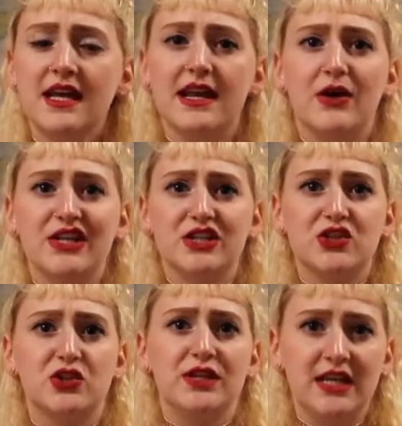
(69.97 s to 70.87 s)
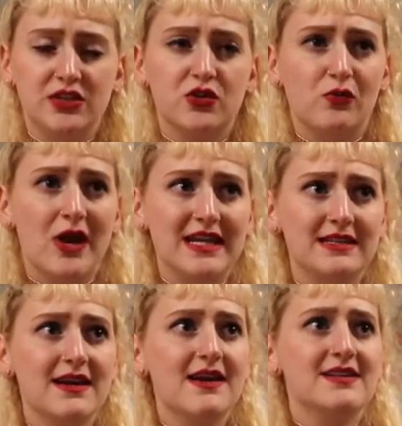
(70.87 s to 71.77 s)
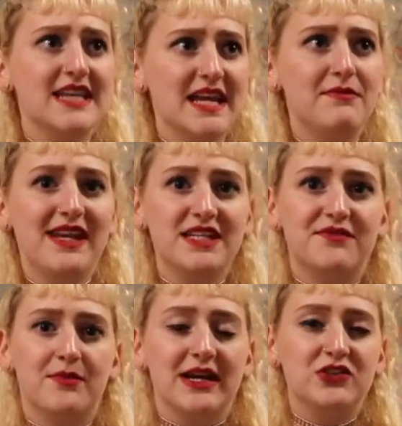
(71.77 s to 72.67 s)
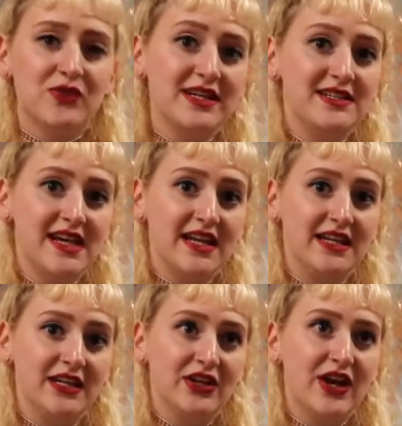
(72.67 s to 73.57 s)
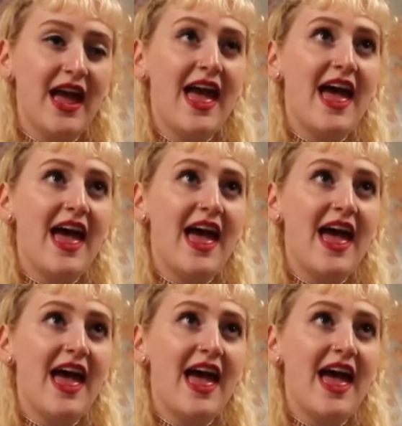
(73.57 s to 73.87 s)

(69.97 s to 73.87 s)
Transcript: now I just need to wait 10 minutes for my train to get here,